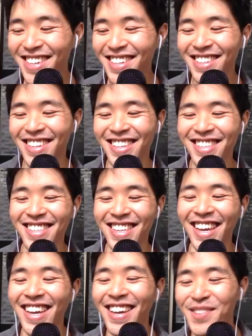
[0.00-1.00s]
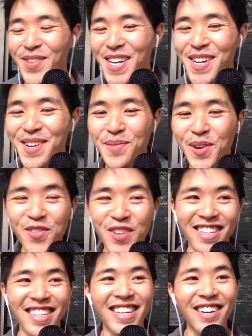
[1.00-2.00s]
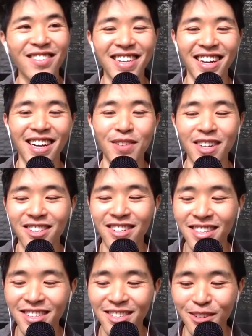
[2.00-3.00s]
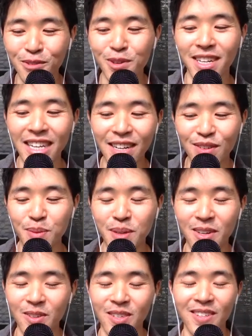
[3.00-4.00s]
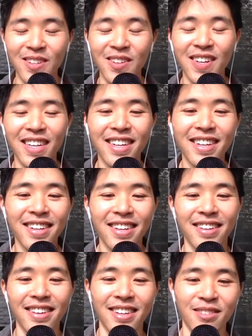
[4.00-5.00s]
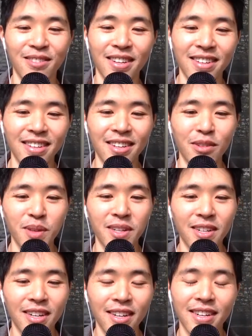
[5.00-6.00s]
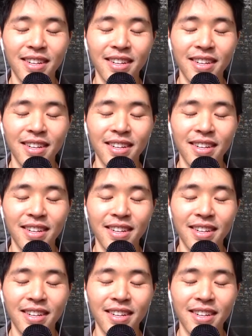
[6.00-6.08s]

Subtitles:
like saying it perfectly every time? I should just do what native speakers do. Yeah, so that helps a lot.